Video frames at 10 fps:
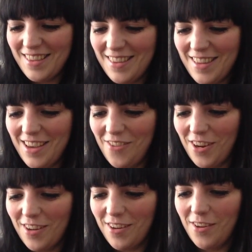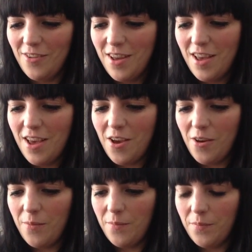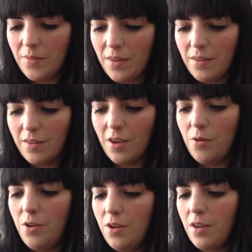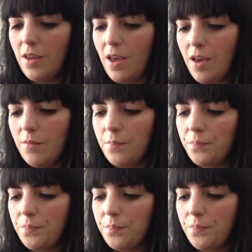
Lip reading: there we go. So you can get